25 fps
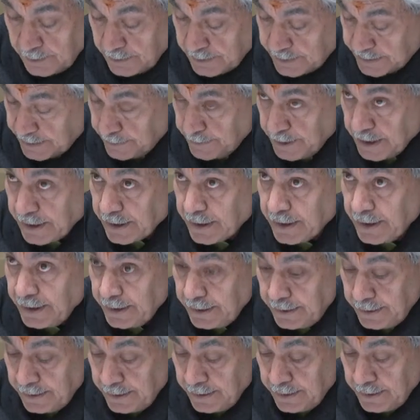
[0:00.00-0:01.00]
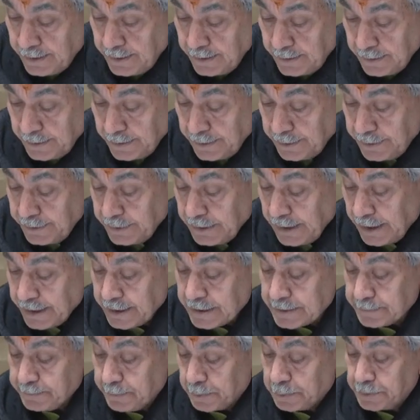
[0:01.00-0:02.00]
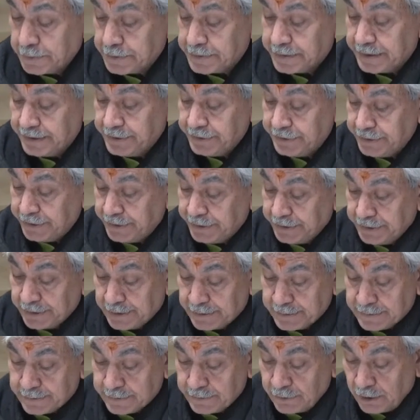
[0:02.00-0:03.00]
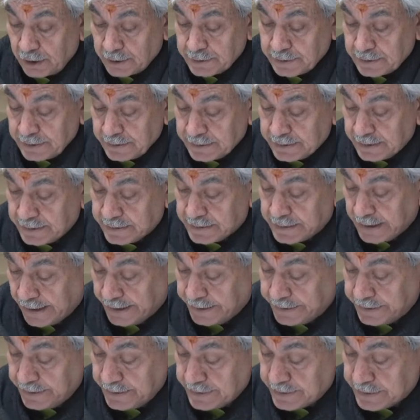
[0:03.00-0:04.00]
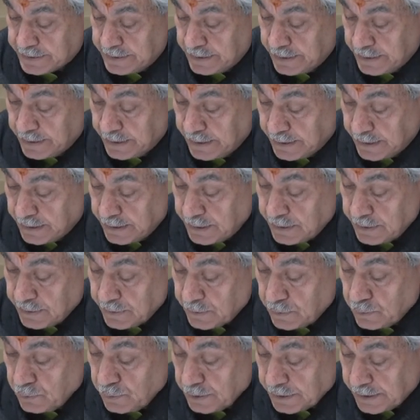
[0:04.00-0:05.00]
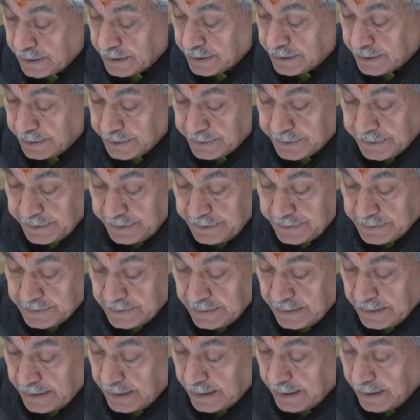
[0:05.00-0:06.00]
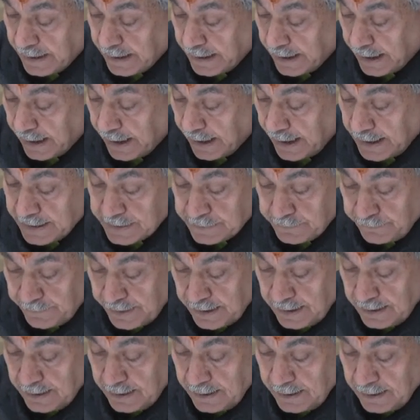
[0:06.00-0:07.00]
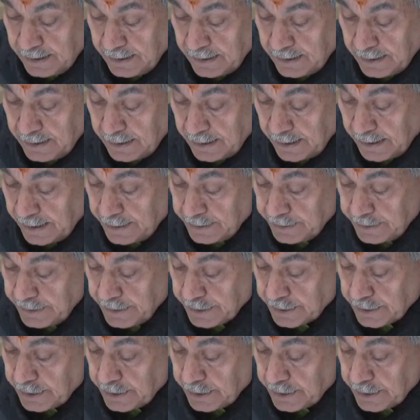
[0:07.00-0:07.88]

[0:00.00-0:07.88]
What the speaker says: Similarly, India exports engineers, doctors, and scientists to other countries as well, and their